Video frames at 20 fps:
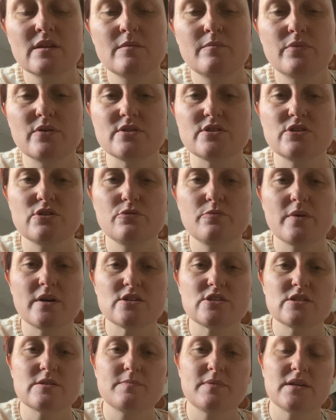put too
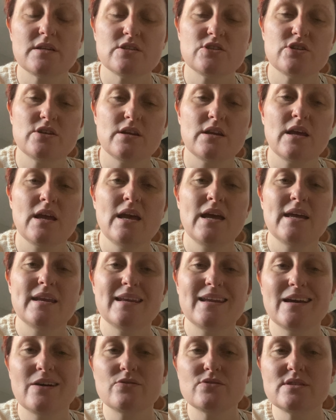much spinach in.
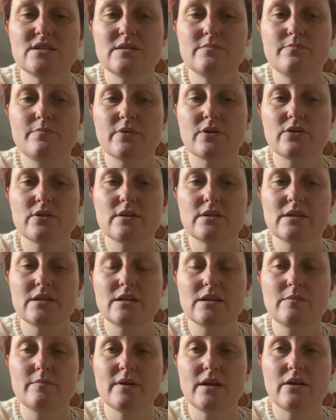Now it did burn a
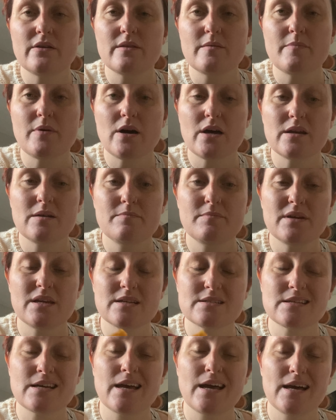little bit on the bottom
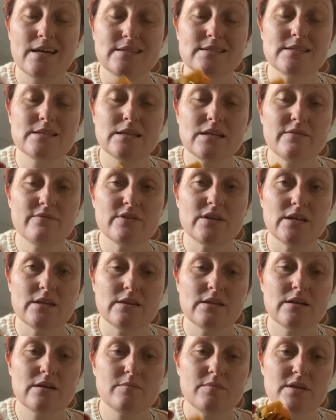because I had to leave it in
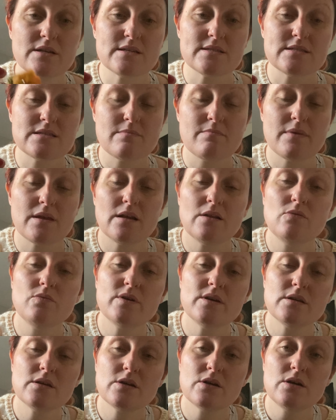there because the middle
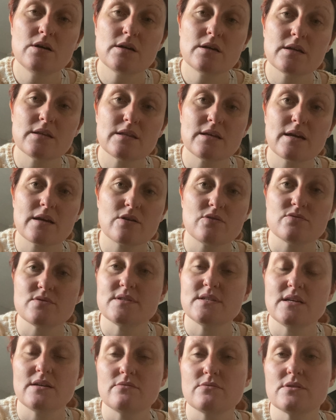wouldn't cook, and that goes
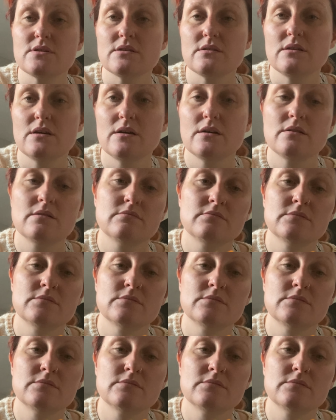down to the